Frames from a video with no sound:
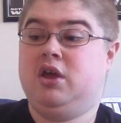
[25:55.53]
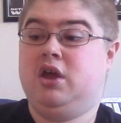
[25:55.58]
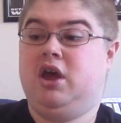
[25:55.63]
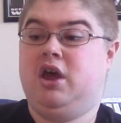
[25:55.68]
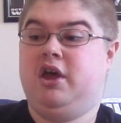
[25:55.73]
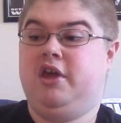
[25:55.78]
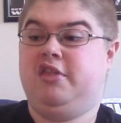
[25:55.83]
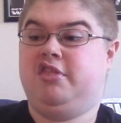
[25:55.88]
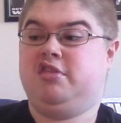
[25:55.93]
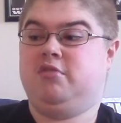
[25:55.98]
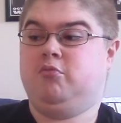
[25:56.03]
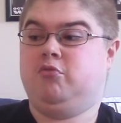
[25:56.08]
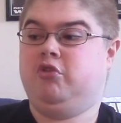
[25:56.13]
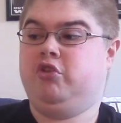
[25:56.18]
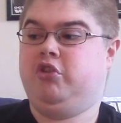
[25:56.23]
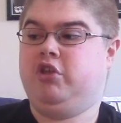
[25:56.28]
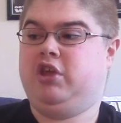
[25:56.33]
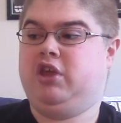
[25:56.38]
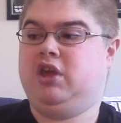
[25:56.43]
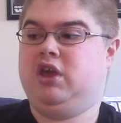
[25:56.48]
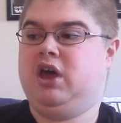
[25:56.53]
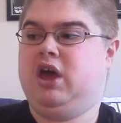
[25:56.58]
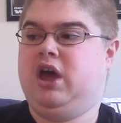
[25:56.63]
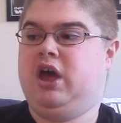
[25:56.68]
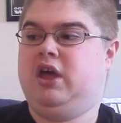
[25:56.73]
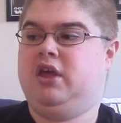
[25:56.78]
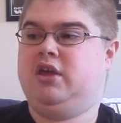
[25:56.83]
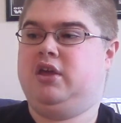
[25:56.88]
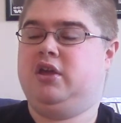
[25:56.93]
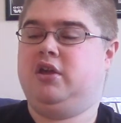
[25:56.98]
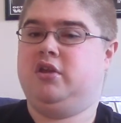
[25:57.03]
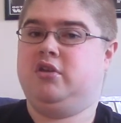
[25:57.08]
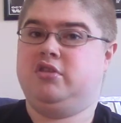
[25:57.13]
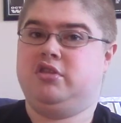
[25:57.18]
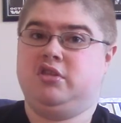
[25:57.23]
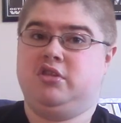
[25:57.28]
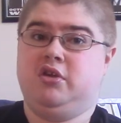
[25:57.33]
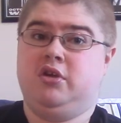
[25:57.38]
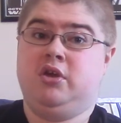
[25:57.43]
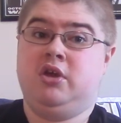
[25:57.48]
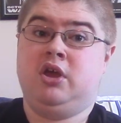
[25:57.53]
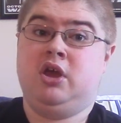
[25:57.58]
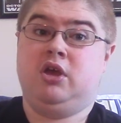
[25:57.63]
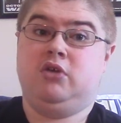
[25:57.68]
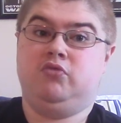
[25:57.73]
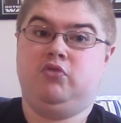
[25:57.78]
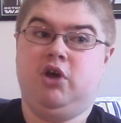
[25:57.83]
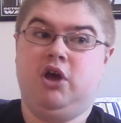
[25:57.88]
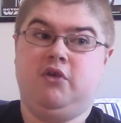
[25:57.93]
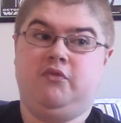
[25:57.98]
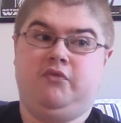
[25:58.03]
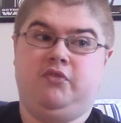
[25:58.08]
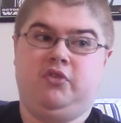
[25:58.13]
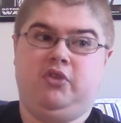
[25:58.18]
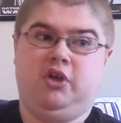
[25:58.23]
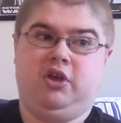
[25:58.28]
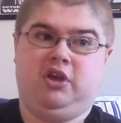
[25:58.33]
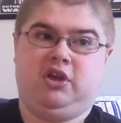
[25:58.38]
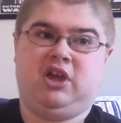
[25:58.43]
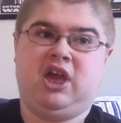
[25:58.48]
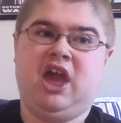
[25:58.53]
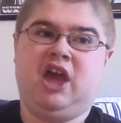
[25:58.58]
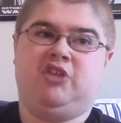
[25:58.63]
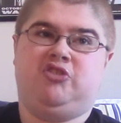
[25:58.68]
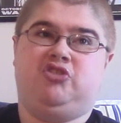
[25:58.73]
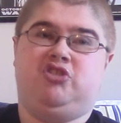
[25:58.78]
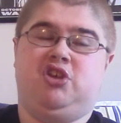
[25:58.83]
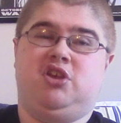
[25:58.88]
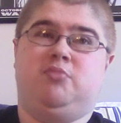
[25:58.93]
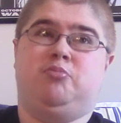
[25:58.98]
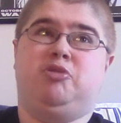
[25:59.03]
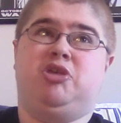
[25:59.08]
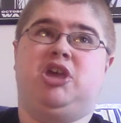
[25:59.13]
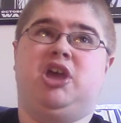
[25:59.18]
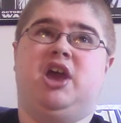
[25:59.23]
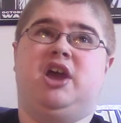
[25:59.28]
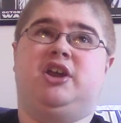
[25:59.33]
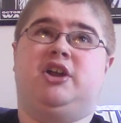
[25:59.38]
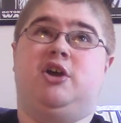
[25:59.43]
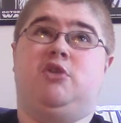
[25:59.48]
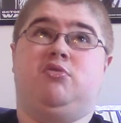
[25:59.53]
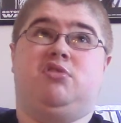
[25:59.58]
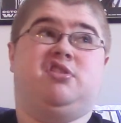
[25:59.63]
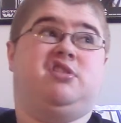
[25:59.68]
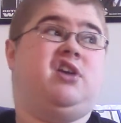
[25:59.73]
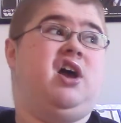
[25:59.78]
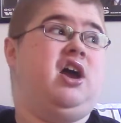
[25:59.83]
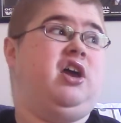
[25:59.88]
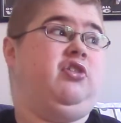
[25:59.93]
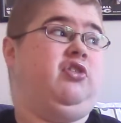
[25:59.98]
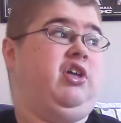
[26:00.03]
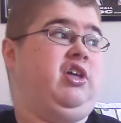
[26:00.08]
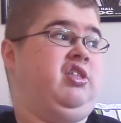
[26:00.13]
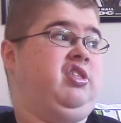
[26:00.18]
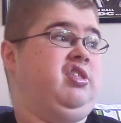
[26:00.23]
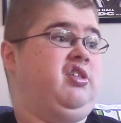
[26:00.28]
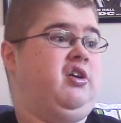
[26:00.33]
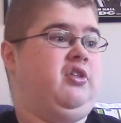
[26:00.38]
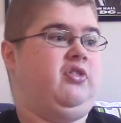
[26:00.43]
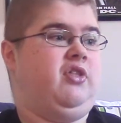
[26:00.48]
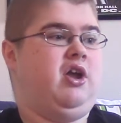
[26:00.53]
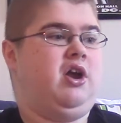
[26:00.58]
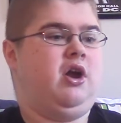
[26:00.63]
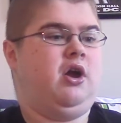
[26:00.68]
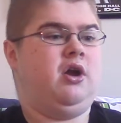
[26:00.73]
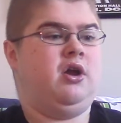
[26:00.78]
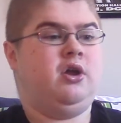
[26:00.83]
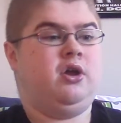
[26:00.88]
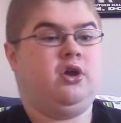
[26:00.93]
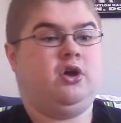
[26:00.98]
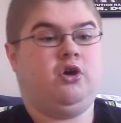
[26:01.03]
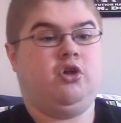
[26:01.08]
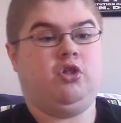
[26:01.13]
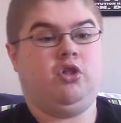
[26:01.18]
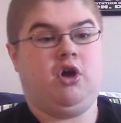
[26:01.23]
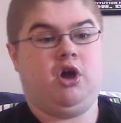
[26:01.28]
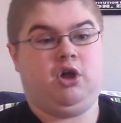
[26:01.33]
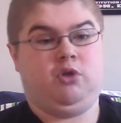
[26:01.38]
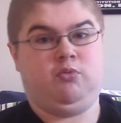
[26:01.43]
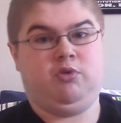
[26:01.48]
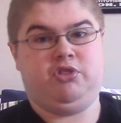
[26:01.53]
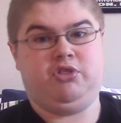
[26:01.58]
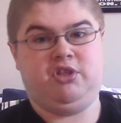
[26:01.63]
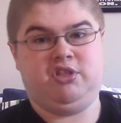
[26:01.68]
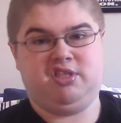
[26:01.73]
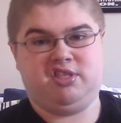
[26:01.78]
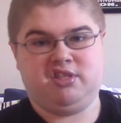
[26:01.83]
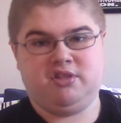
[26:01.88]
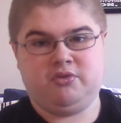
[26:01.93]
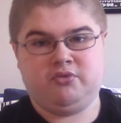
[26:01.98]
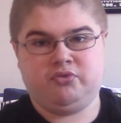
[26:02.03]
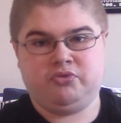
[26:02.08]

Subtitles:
It's really love the catchy piano stylings on there, along with its